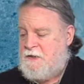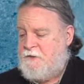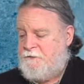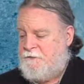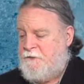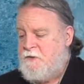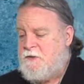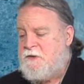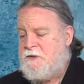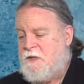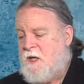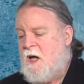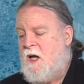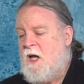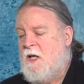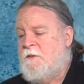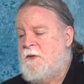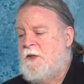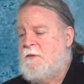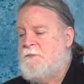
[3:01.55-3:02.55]
is the first
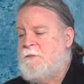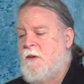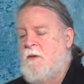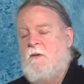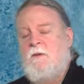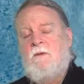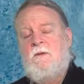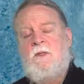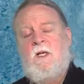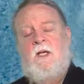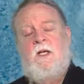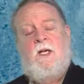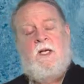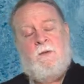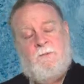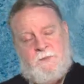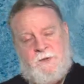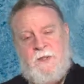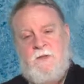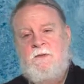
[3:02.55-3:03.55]
time in, poll, uh,
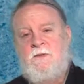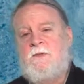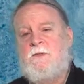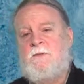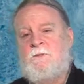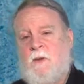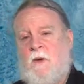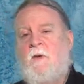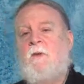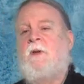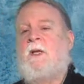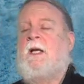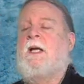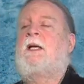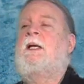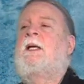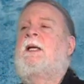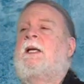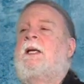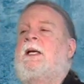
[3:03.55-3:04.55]
in Pew's polling